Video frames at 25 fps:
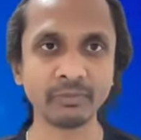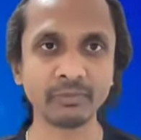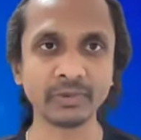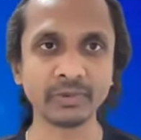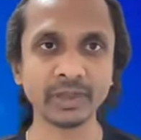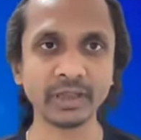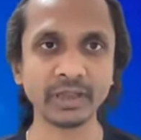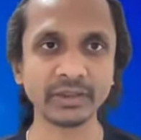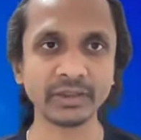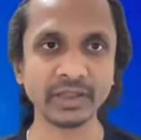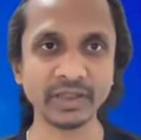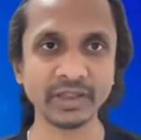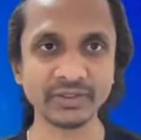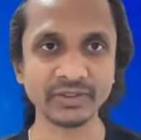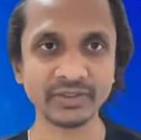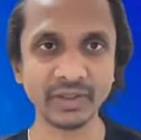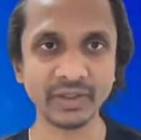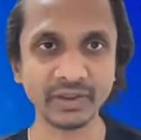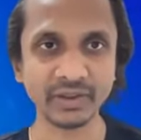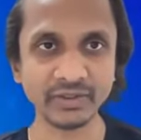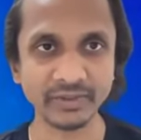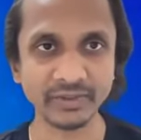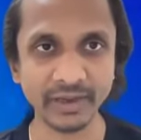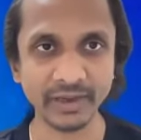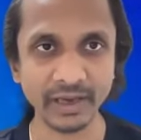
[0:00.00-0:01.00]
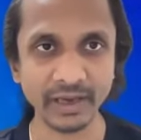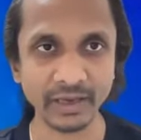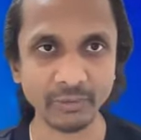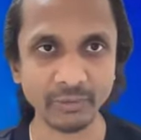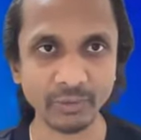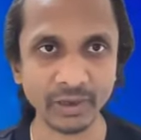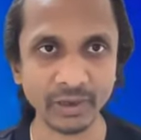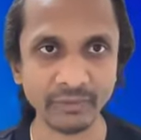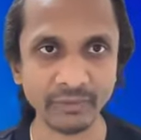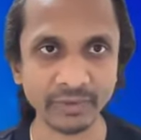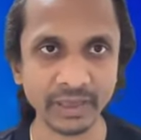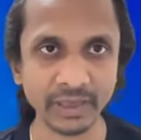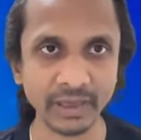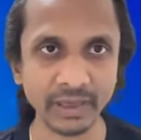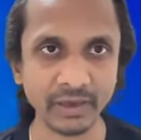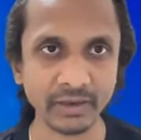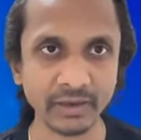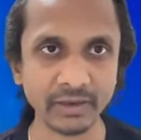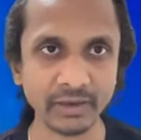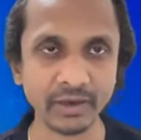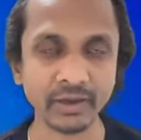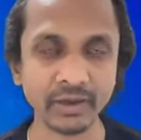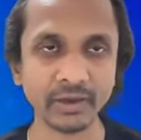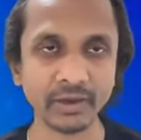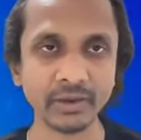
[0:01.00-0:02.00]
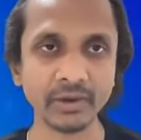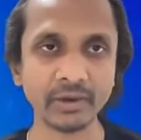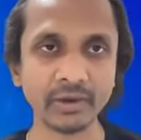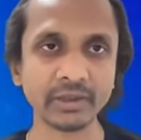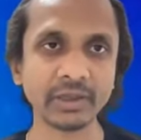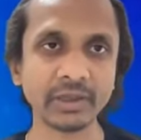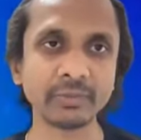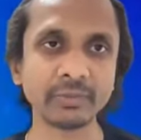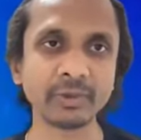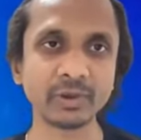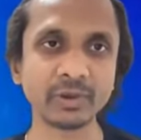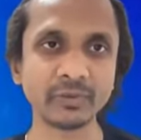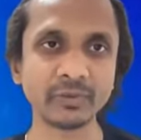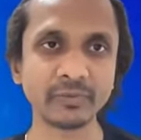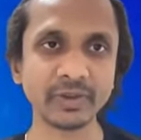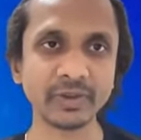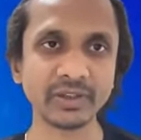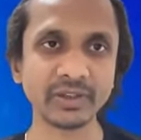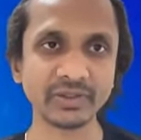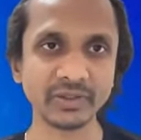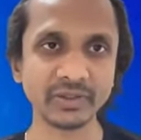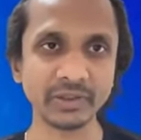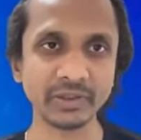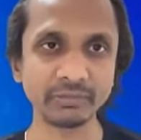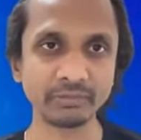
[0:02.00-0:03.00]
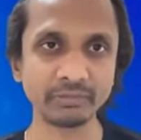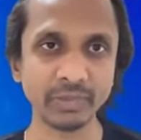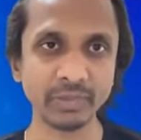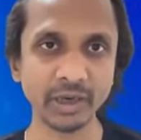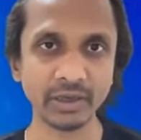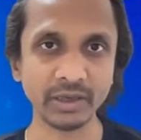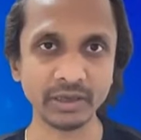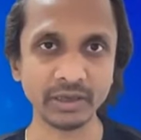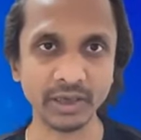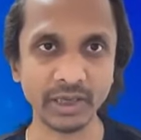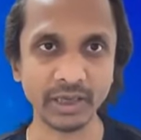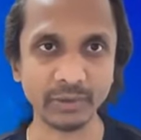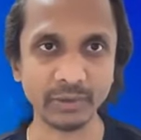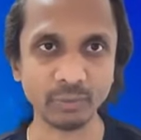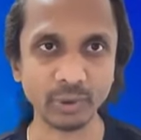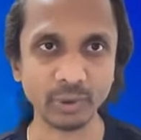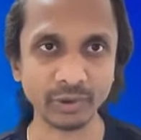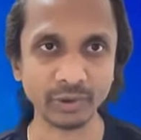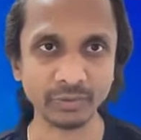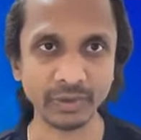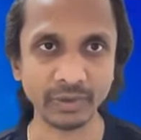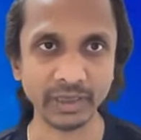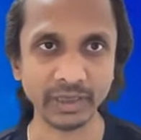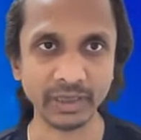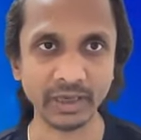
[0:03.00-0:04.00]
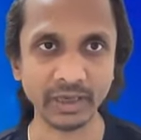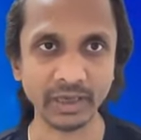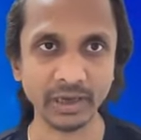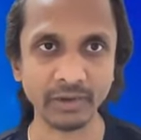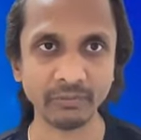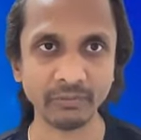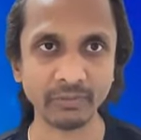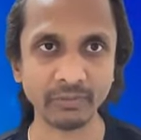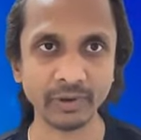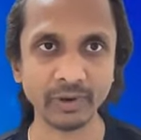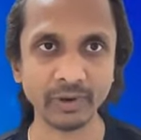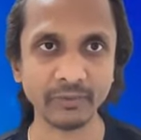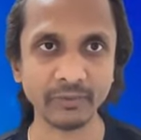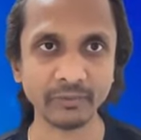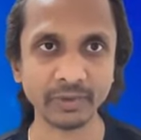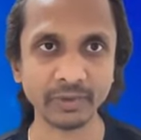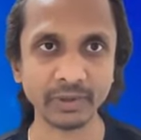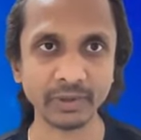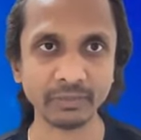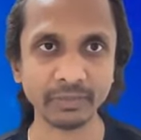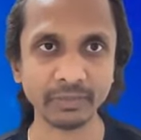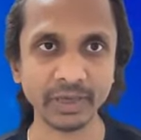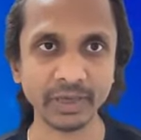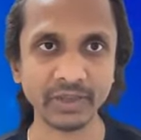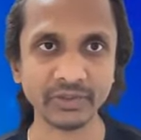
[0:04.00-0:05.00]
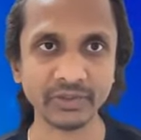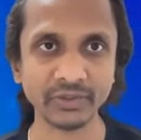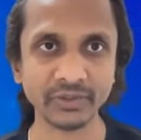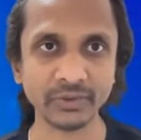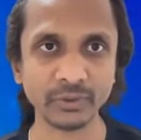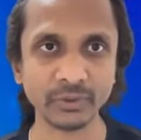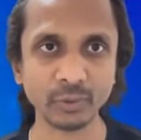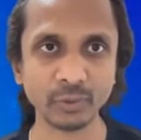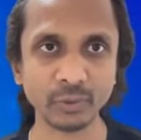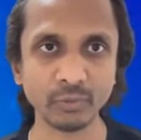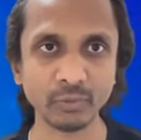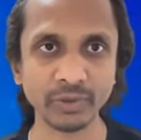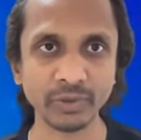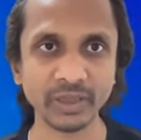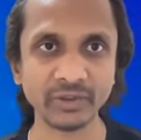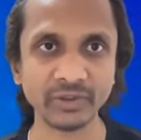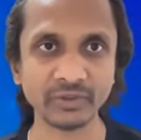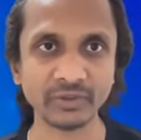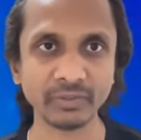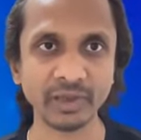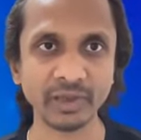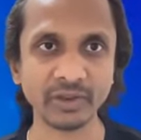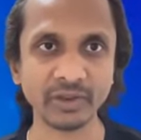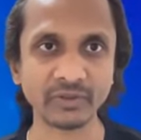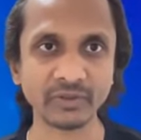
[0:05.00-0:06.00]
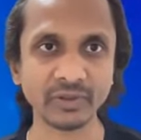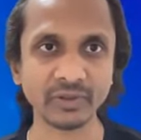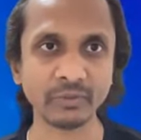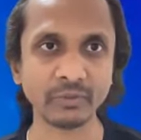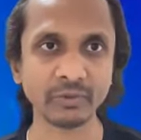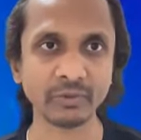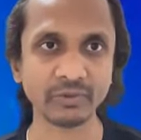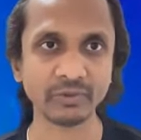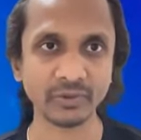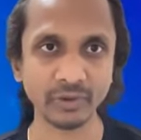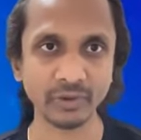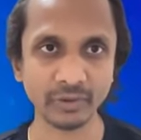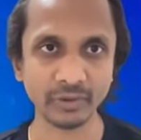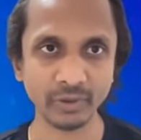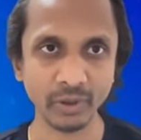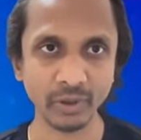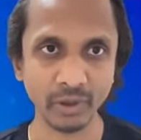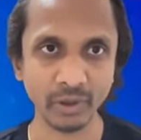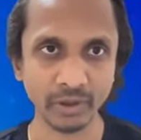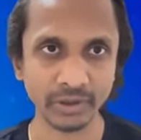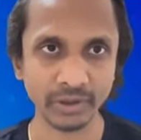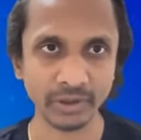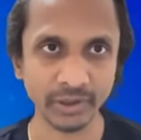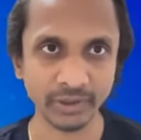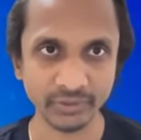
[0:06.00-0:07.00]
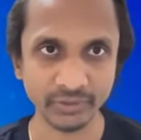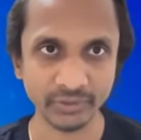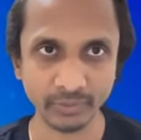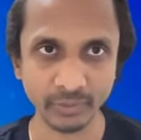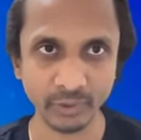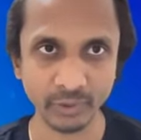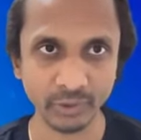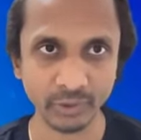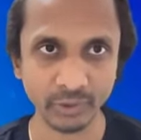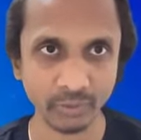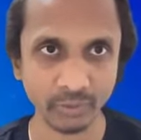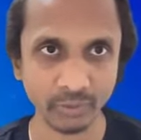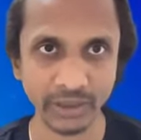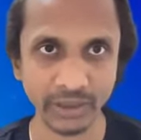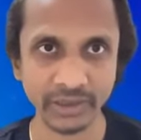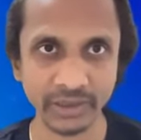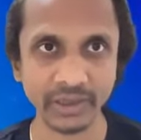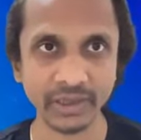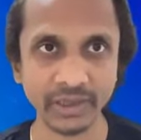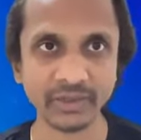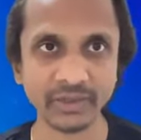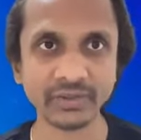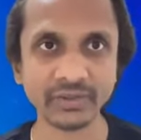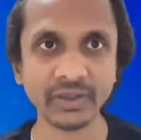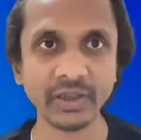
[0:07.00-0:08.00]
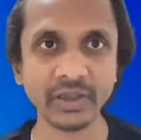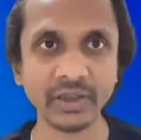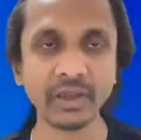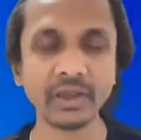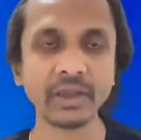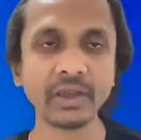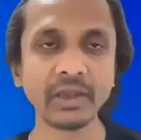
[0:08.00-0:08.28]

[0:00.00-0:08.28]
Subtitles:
That's the reason like why we are not able to fix that bug like what we have for the past 2 weeks, because he was on holidays for 12 days.